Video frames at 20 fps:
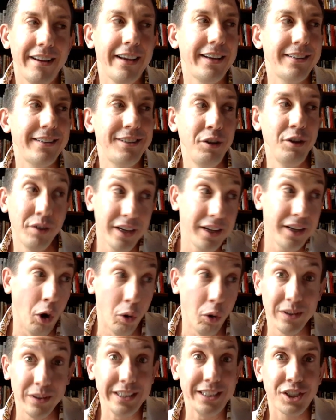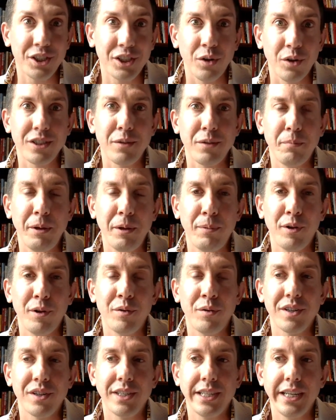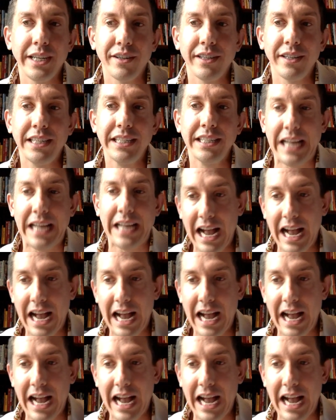And you can only show it to people who are serious.